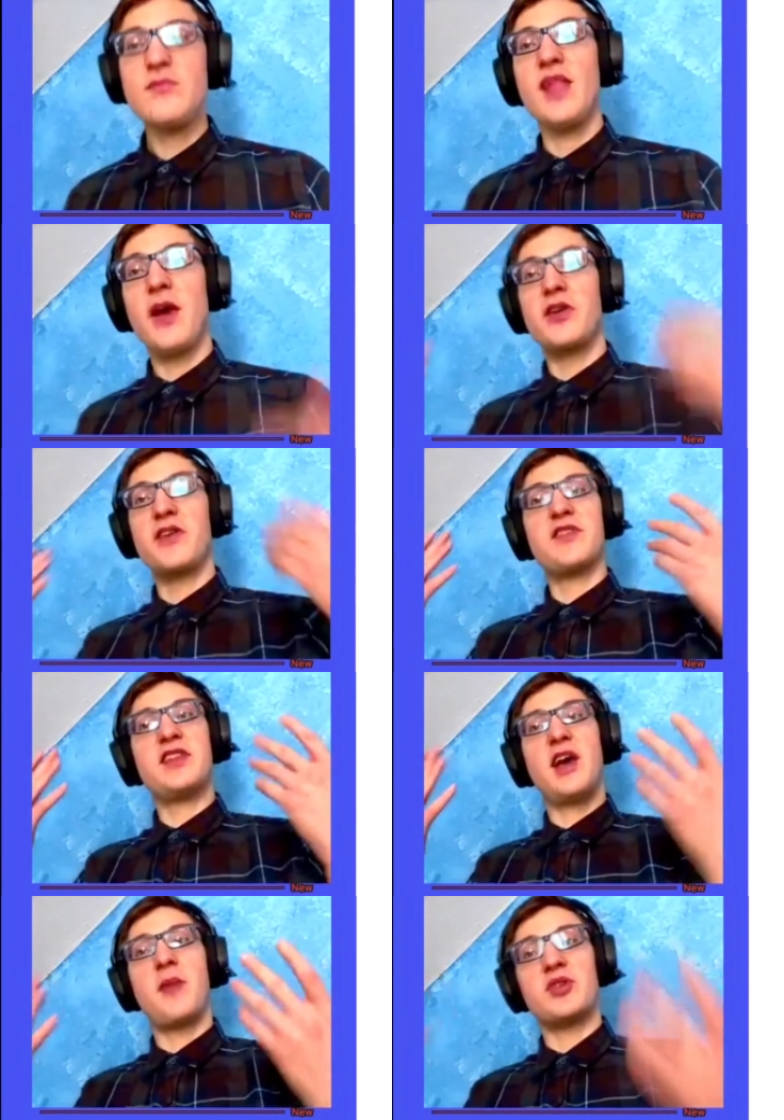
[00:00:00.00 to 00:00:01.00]
Now, given
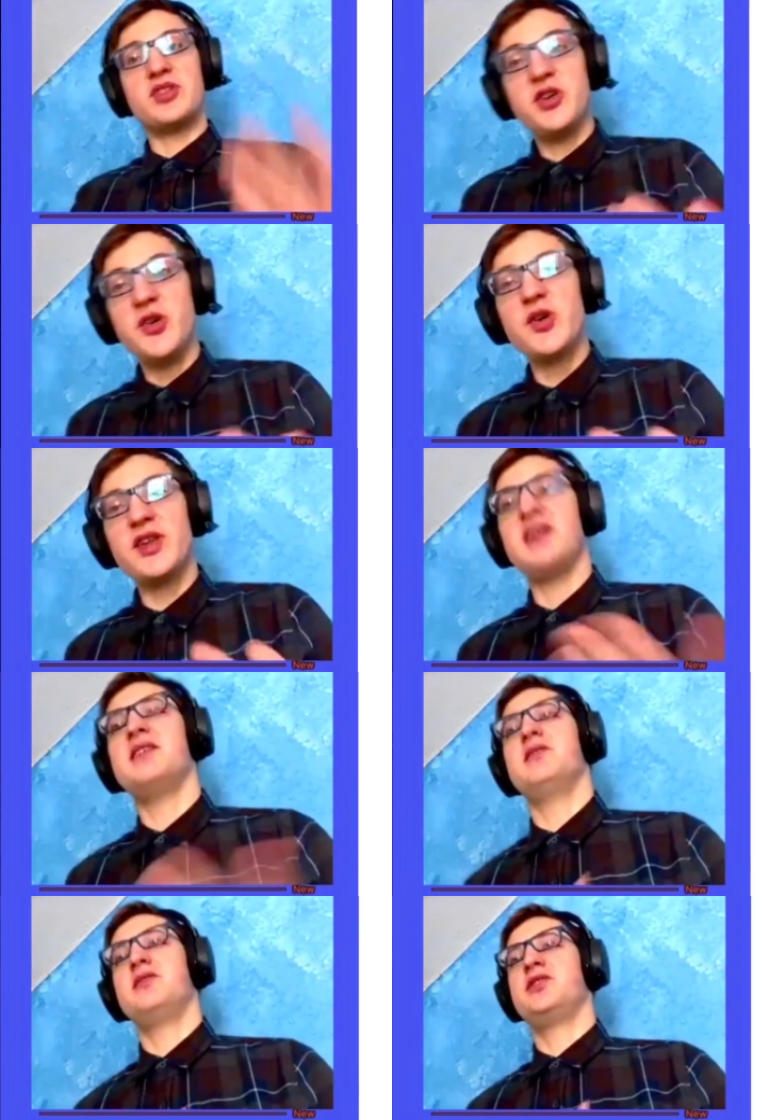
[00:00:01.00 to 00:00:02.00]
the opportunity
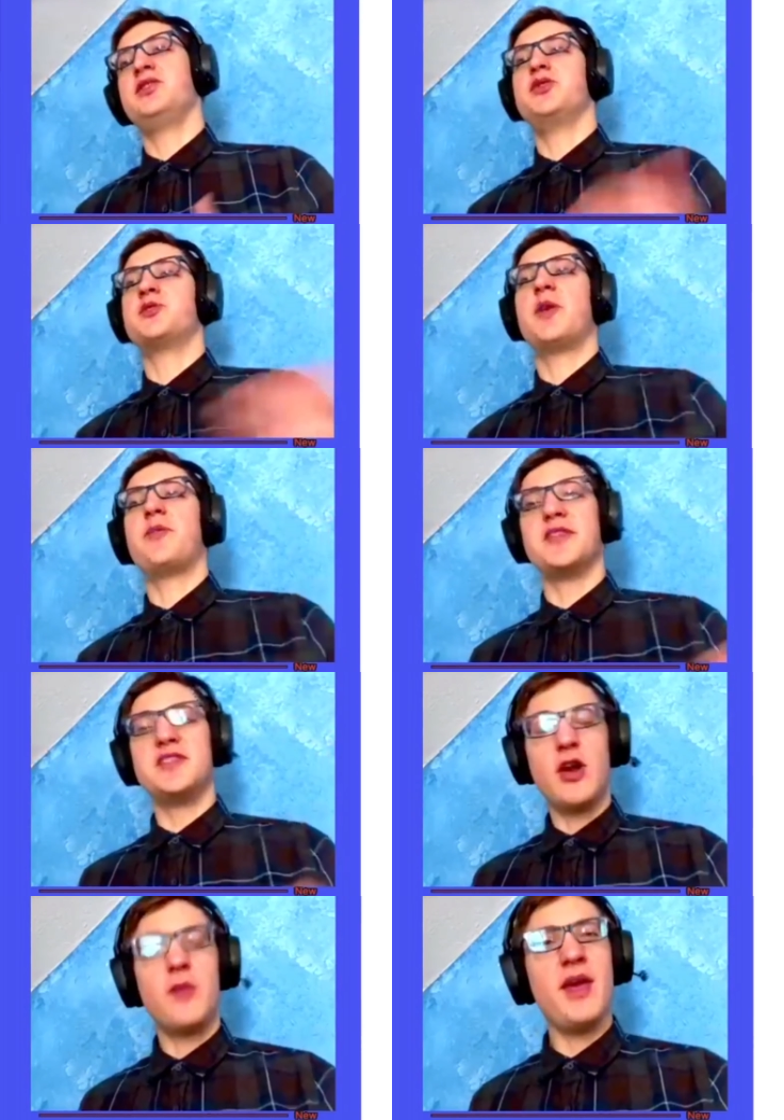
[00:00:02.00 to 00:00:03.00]
to use weapons,
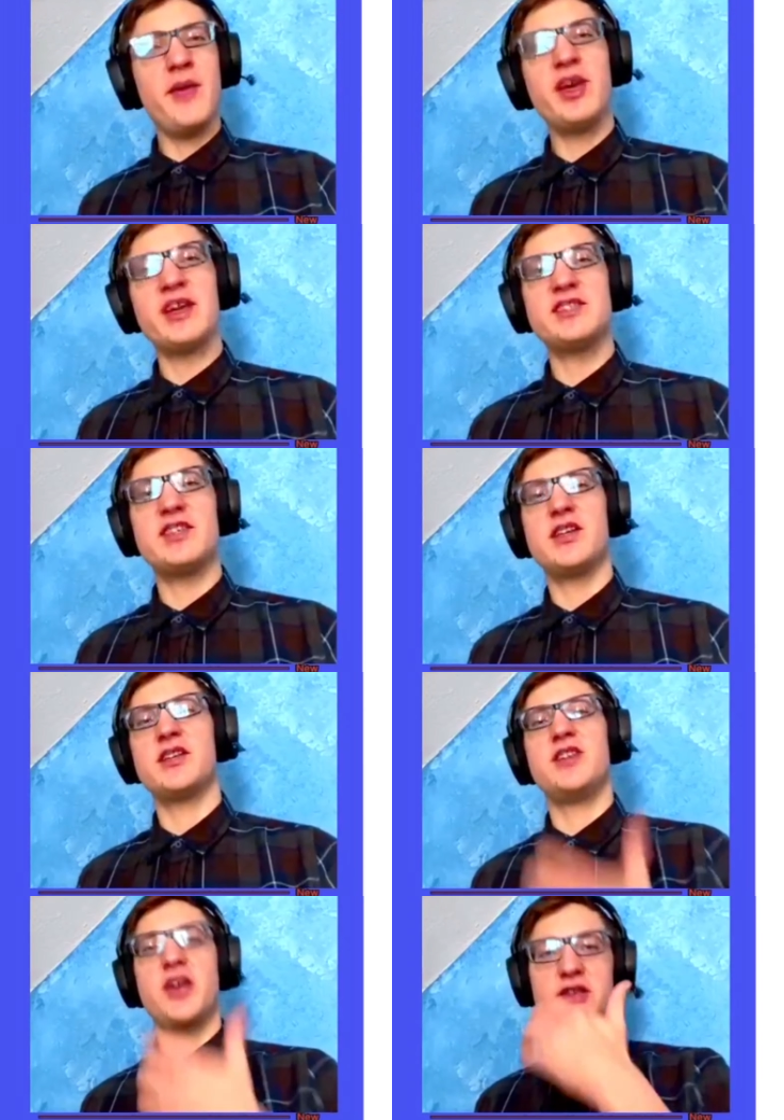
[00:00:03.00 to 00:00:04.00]
maybe I stand a
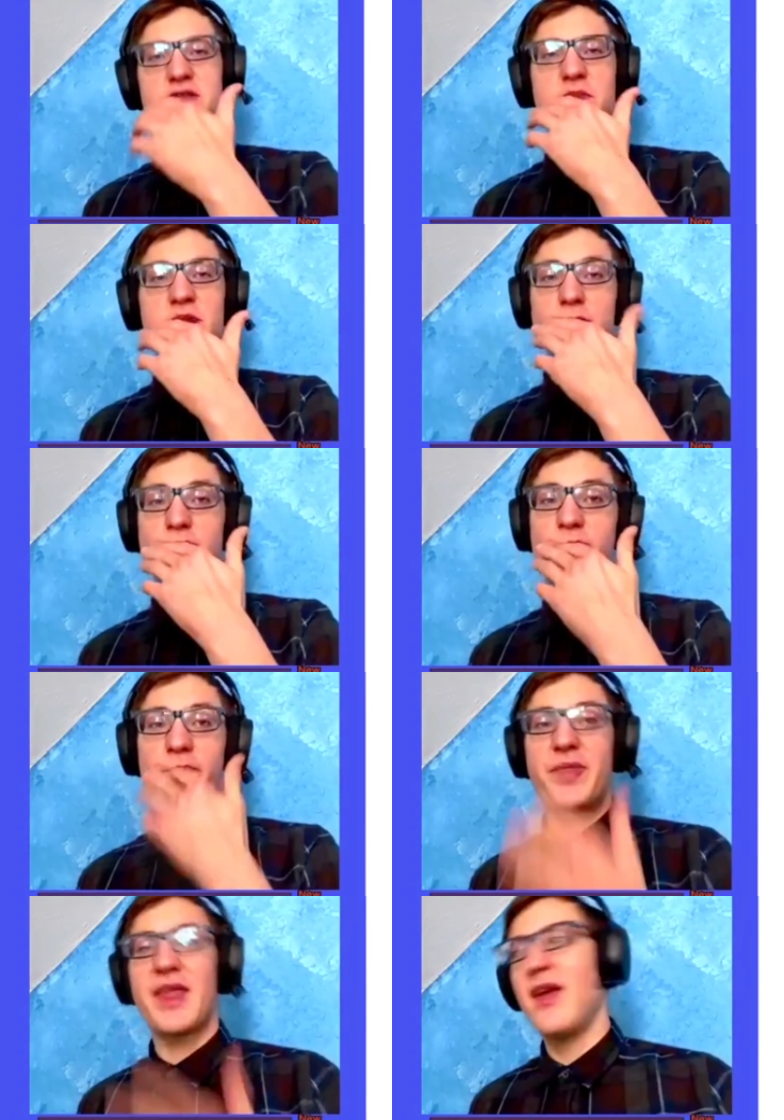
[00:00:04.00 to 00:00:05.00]
chance. But
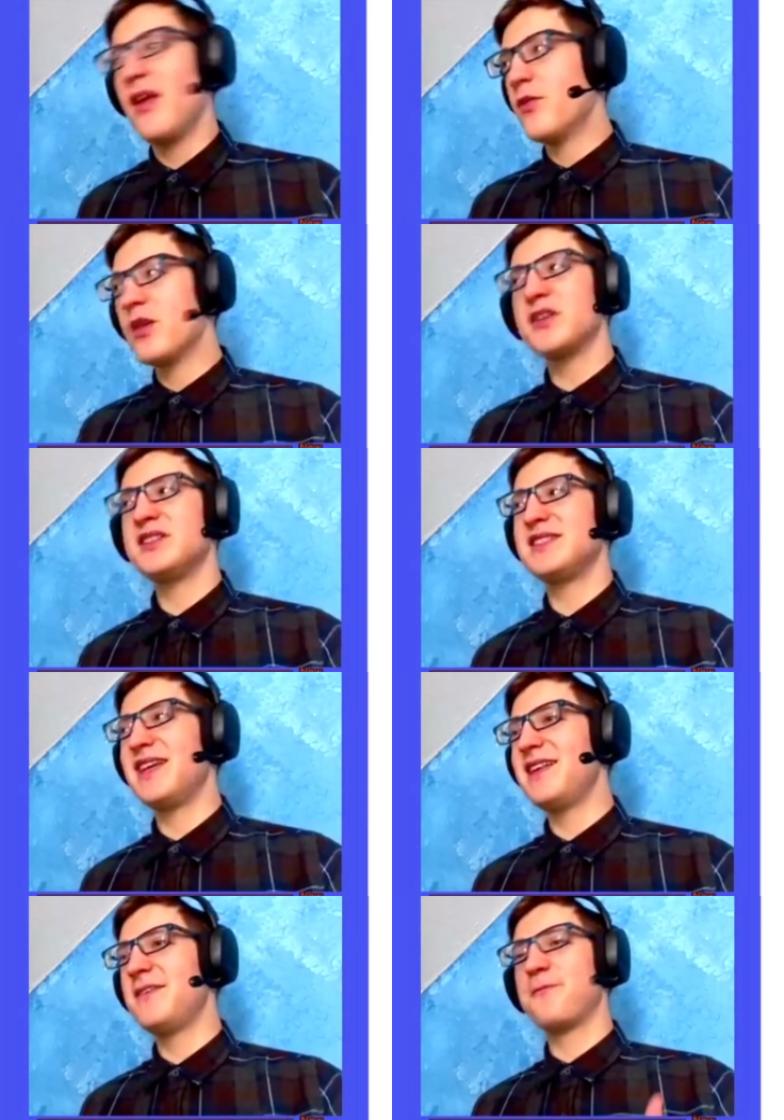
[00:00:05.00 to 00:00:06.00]
we already
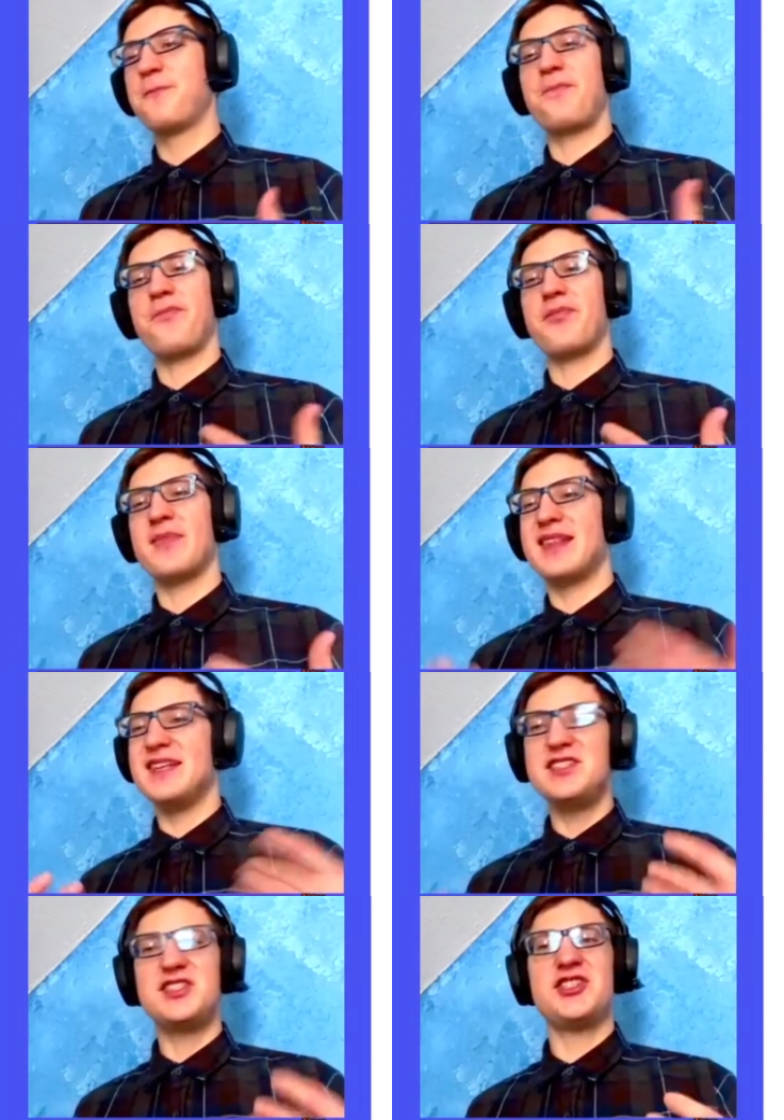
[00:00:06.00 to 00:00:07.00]
stated,
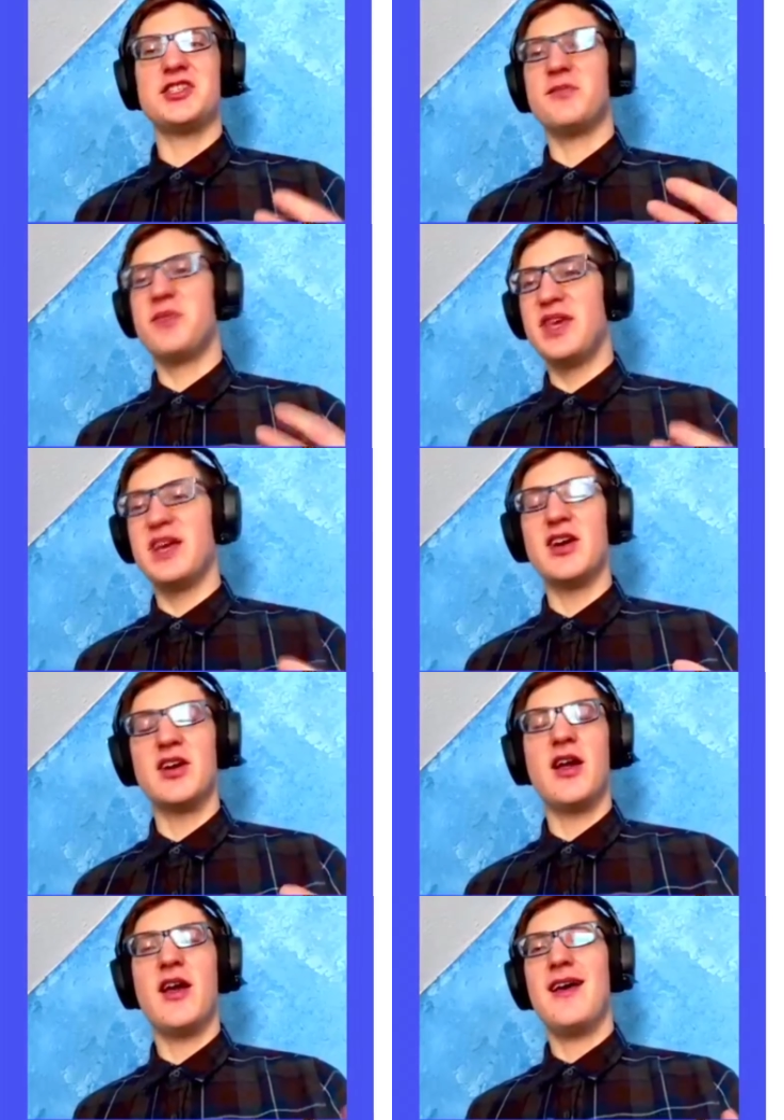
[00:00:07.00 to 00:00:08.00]
this is just pure,
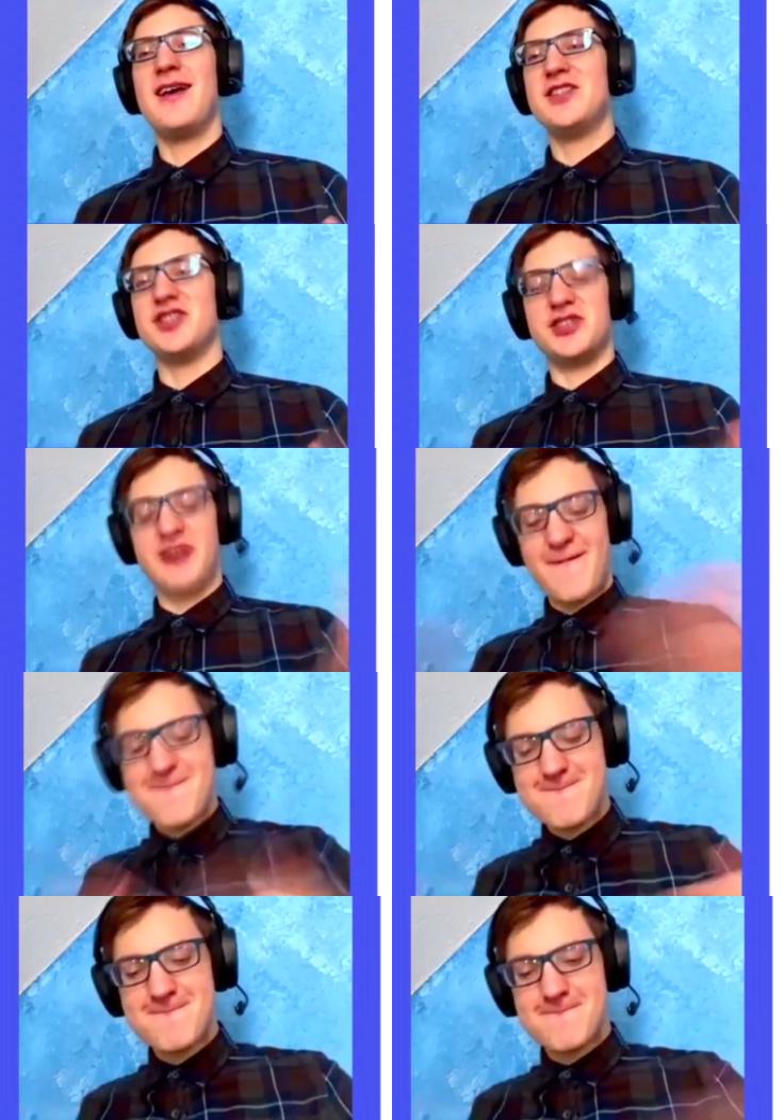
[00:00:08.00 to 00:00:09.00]
just
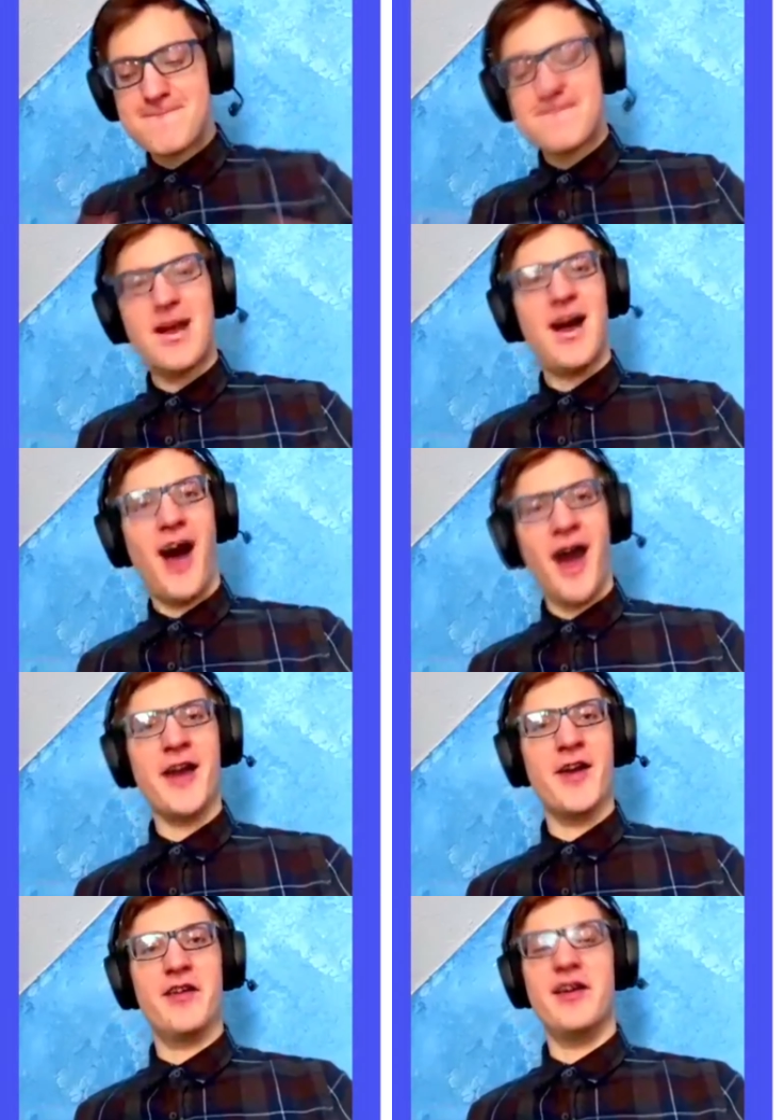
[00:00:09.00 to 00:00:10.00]
iron.